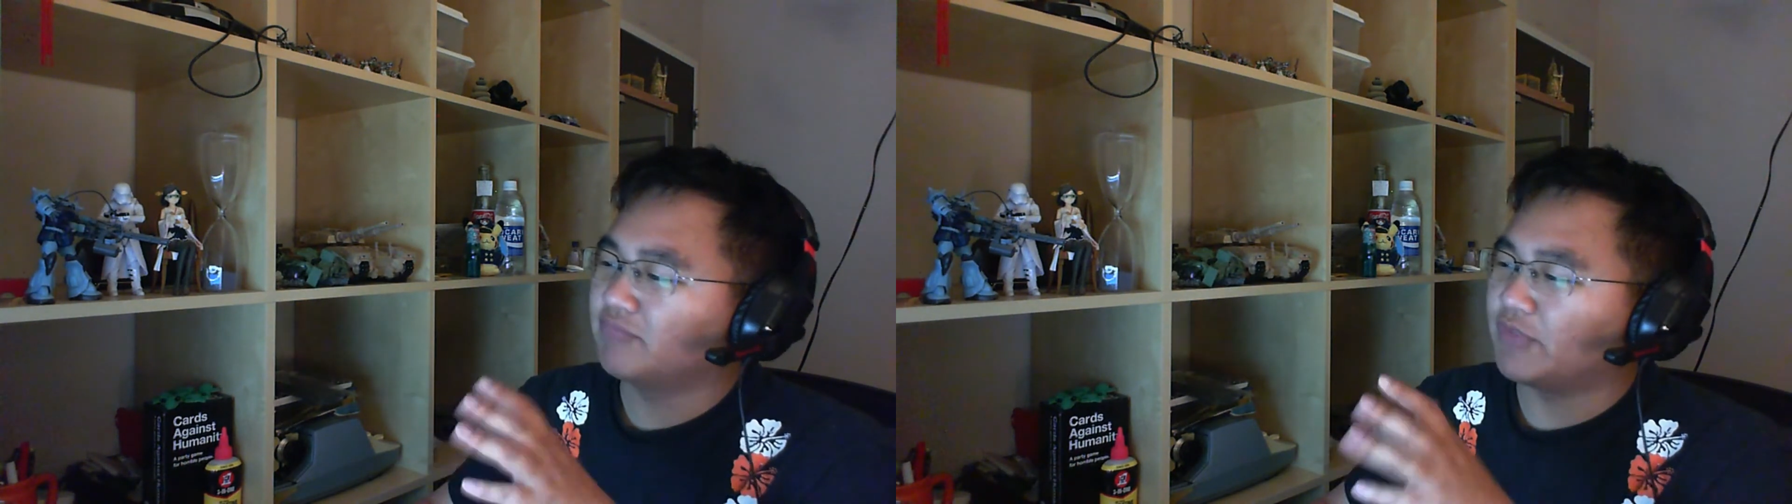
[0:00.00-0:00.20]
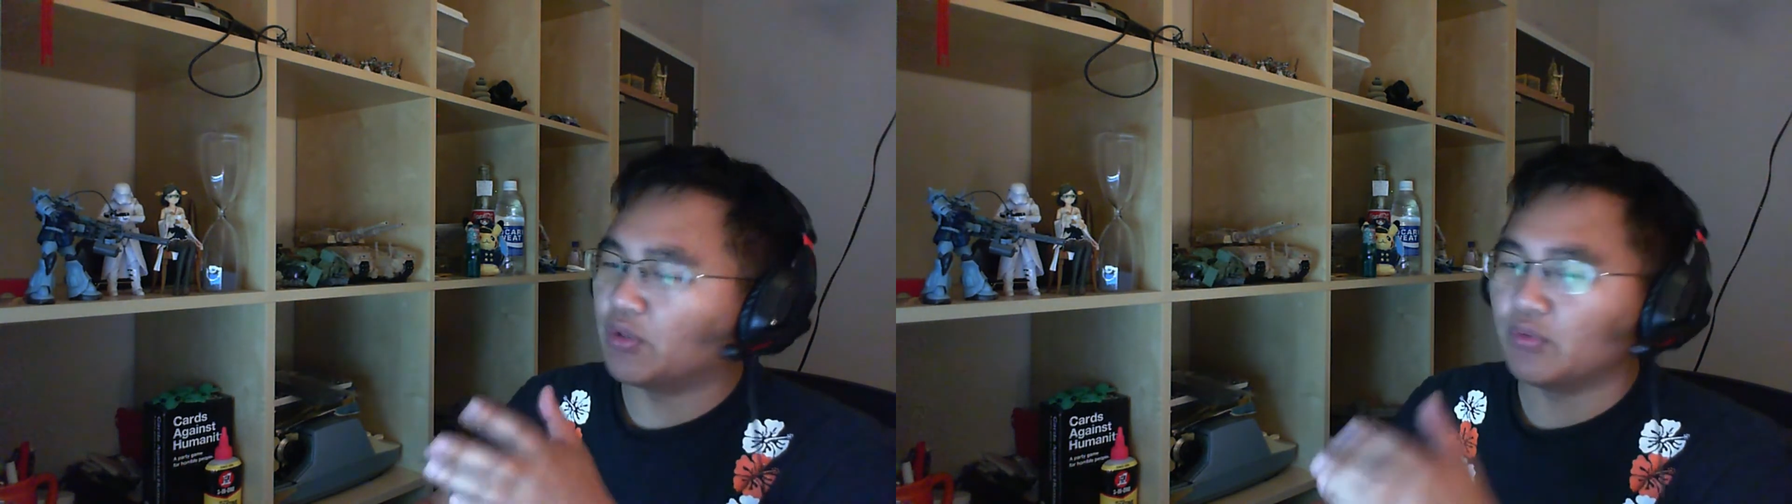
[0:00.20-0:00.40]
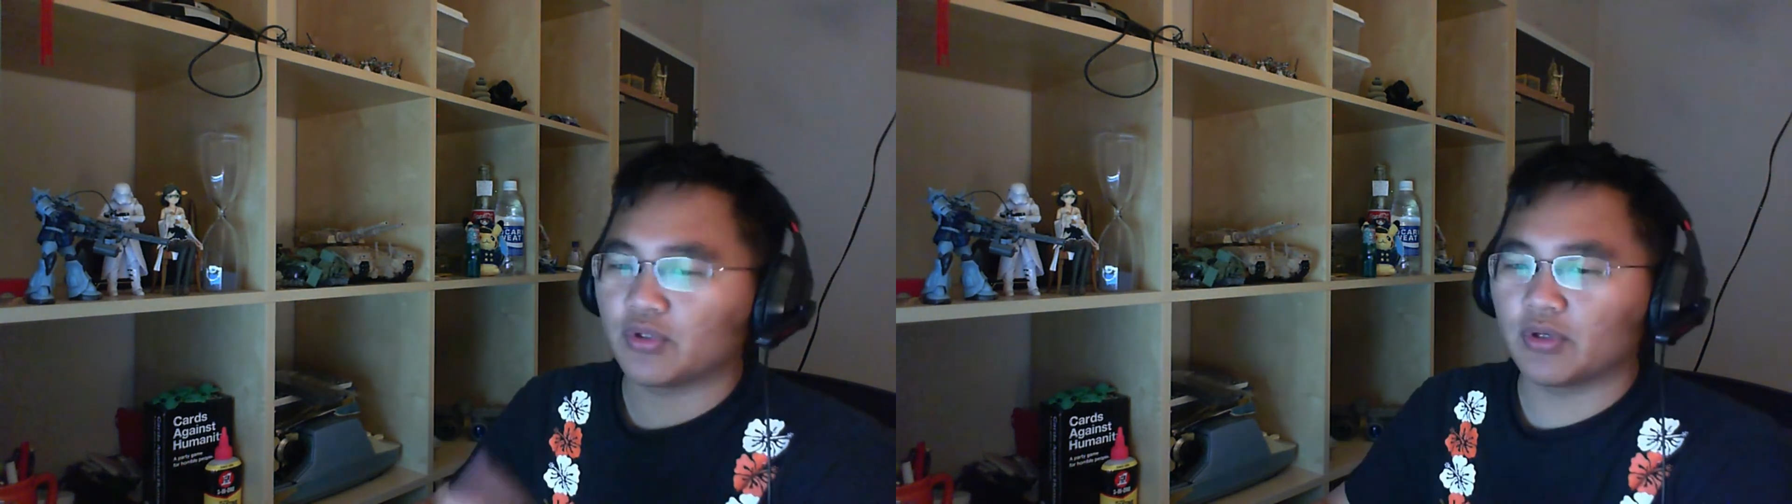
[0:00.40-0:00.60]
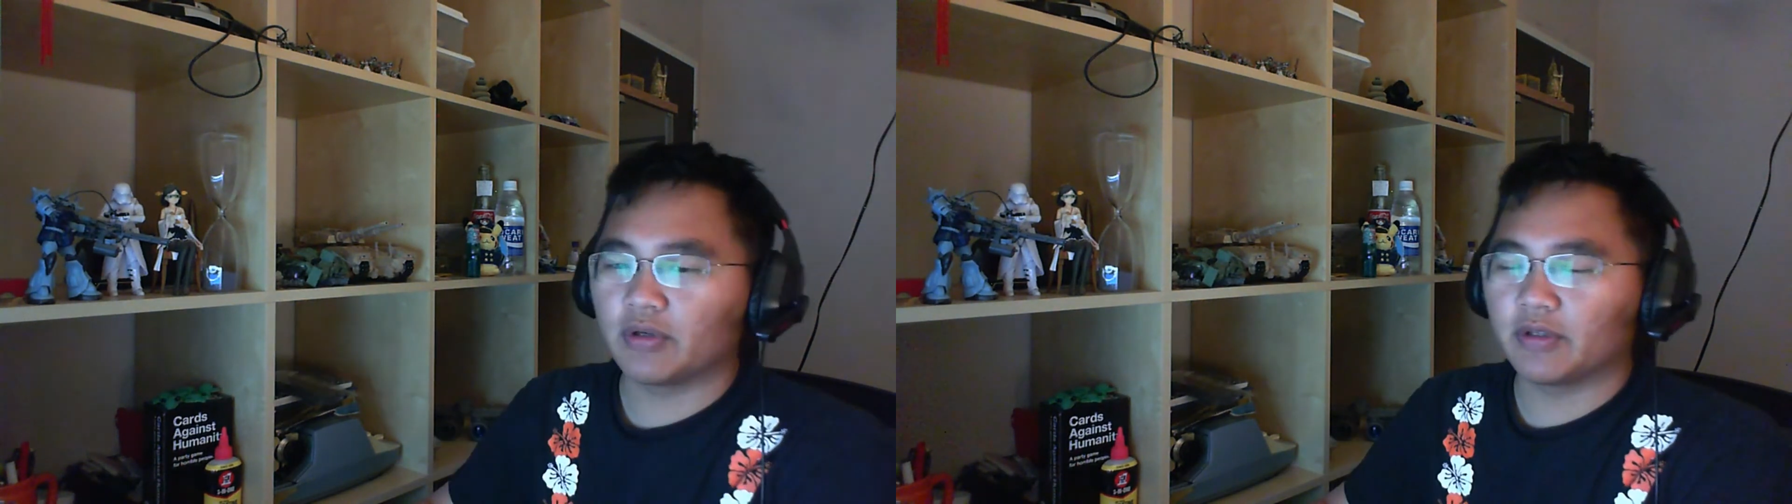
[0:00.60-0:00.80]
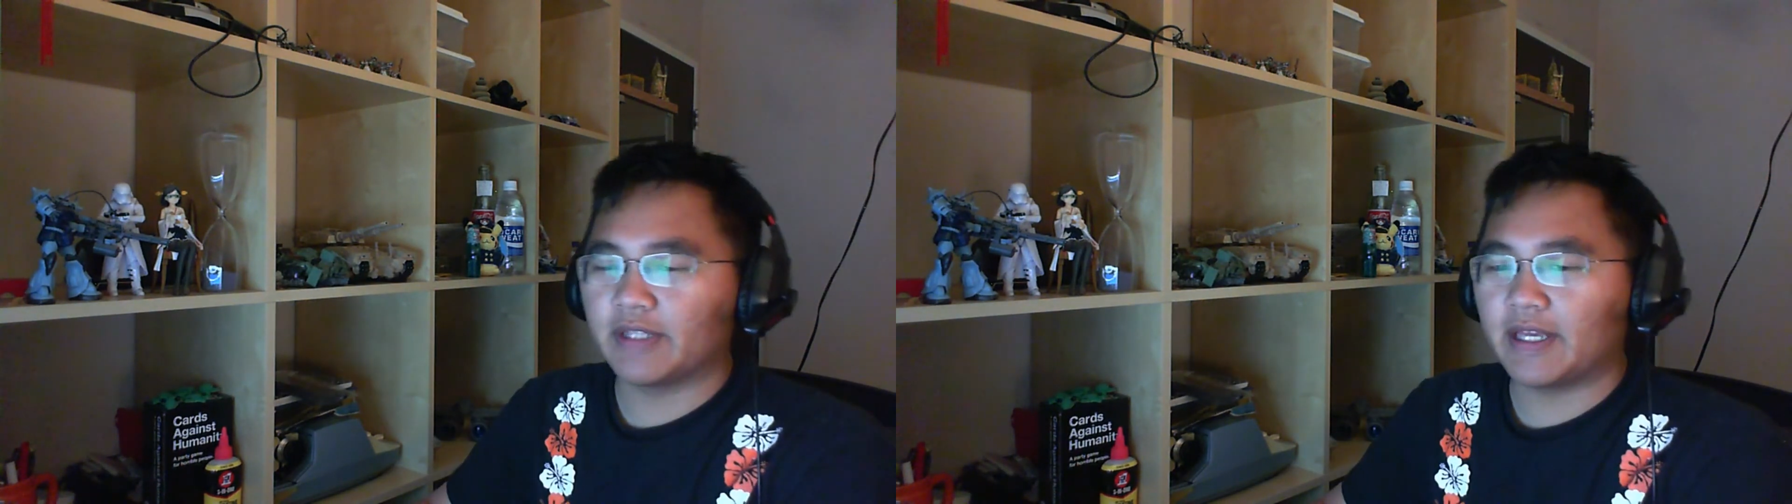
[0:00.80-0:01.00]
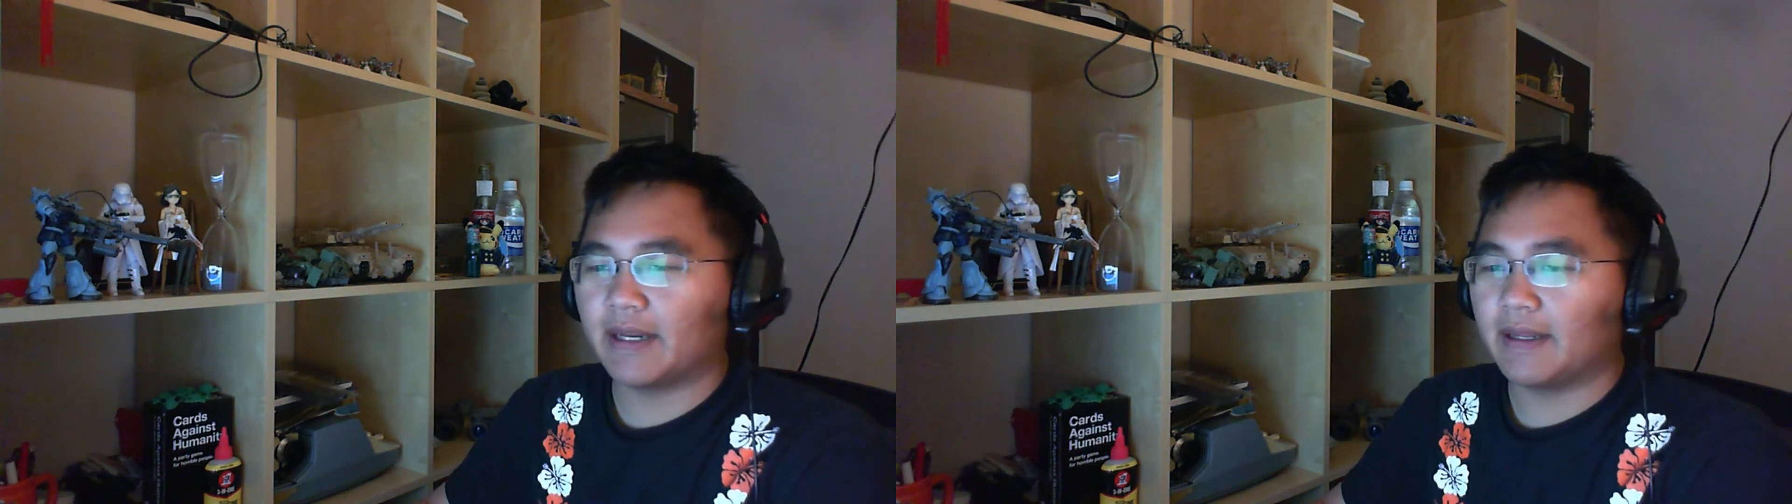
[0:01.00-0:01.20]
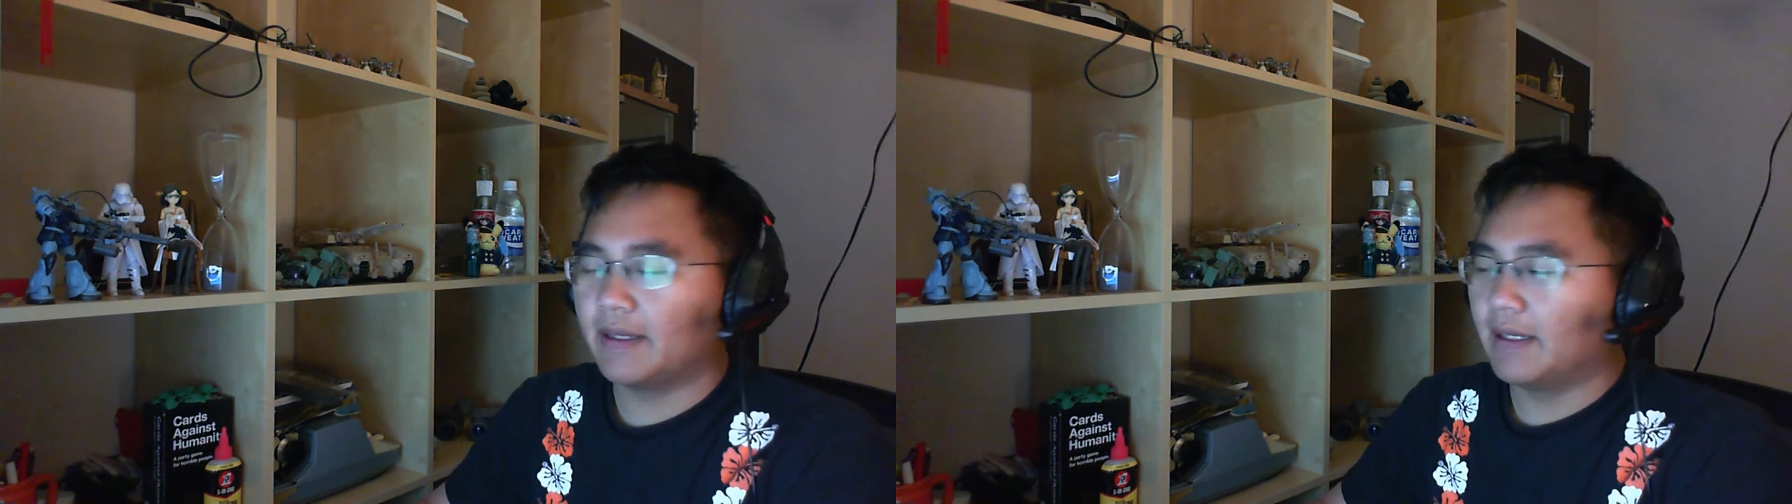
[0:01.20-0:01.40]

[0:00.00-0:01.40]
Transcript: too sure on that.